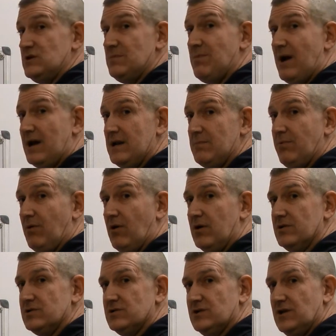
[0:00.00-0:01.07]
G-Body
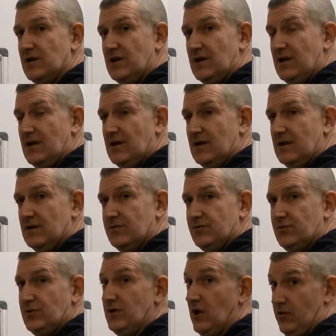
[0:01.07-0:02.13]
Parts.
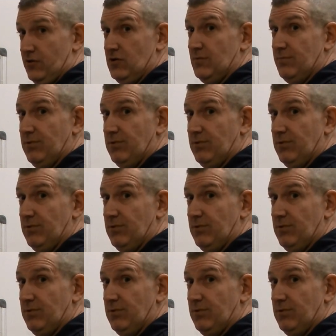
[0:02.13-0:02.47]
Another good